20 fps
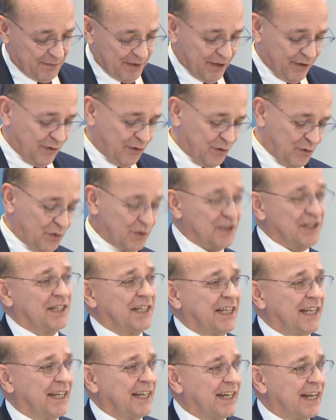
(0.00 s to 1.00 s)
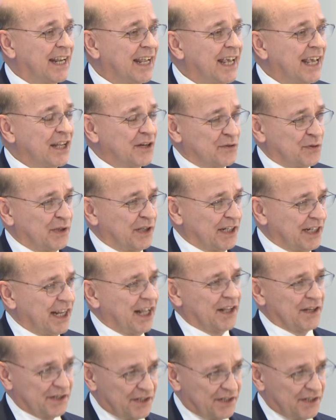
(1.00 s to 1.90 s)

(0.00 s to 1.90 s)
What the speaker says: about $13 trillion.